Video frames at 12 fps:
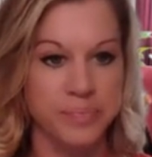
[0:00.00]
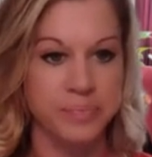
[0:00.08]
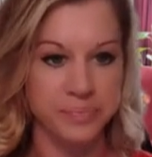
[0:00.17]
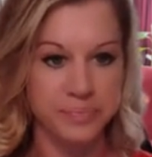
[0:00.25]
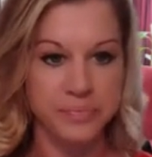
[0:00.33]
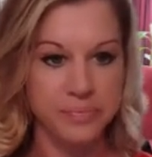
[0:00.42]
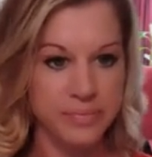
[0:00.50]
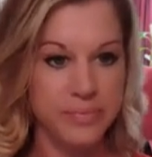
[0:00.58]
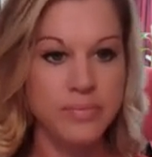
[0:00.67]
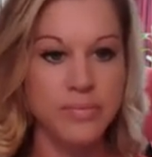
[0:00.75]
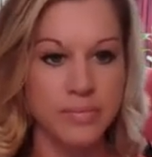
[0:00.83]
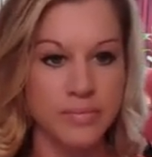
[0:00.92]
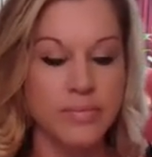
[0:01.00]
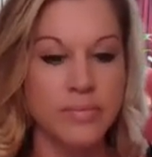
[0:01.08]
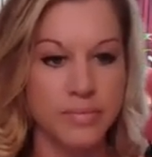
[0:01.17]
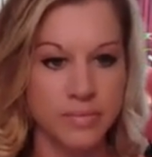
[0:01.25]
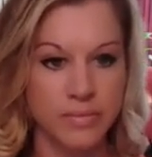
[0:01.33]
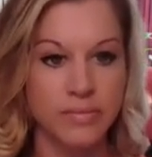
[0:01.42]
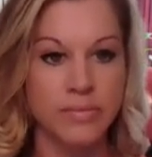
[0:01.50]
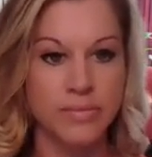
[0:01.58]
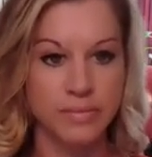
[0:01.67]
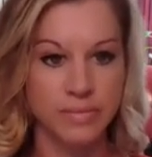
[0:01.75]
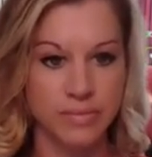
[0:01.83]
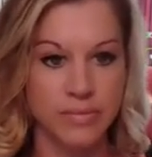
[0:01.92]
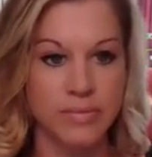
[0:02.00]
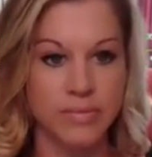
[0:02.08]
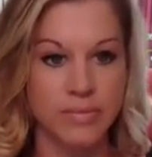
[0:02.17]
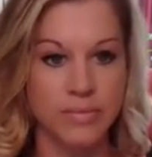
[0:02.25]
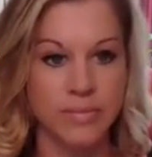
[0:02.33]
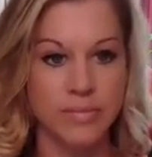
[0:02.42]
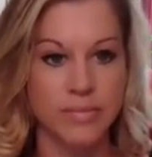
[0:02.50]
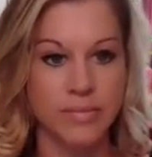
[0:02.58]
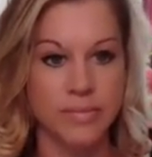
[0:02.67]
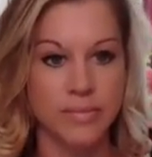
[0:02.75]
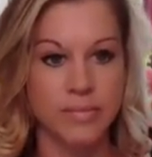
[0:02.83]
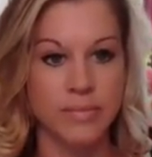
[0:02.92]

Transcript: [no speech]